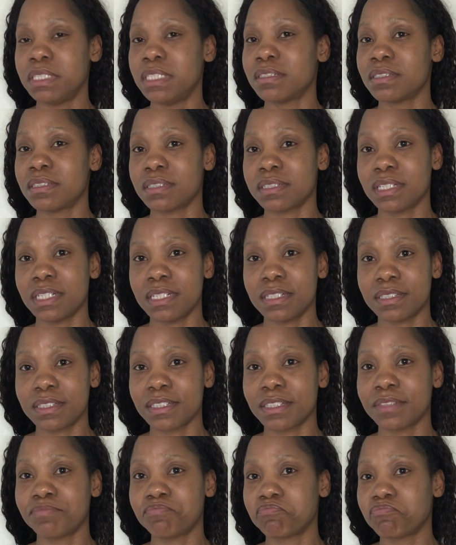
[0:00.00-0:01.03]
Years
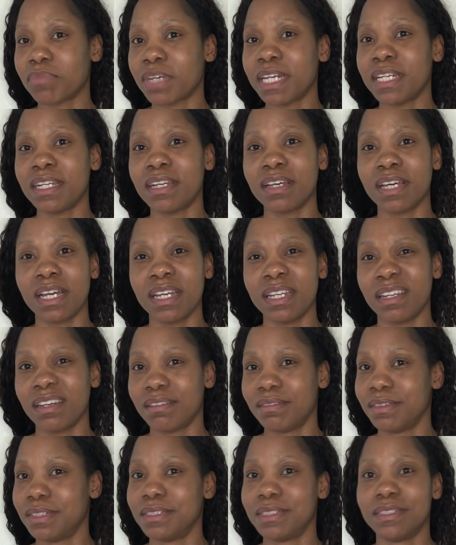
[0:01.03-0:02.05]
later,
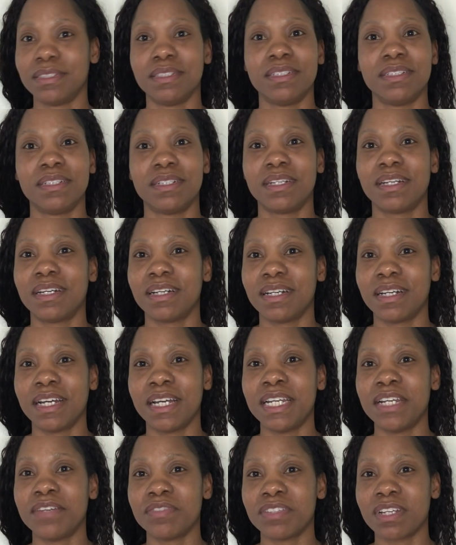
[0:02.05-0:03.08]
I
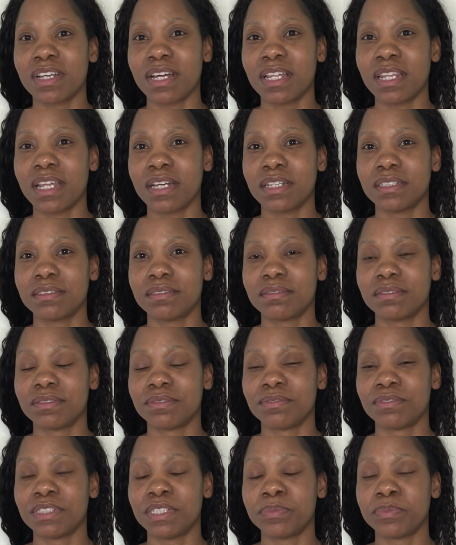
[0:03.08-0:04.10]
never got that
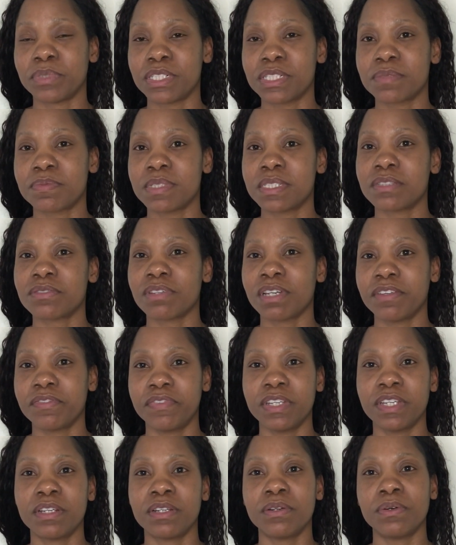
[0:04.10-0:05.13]
reimbursement, so I
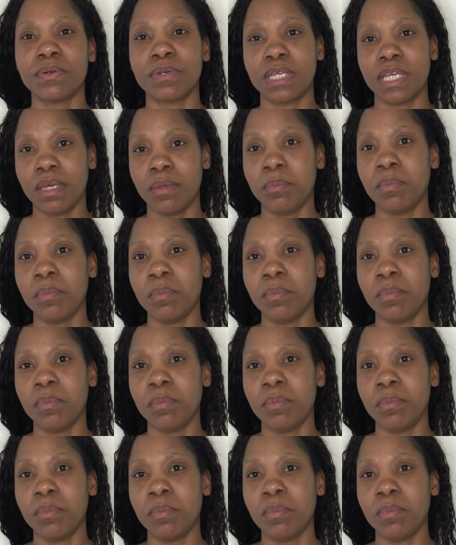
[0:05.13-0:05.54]
figured, okay,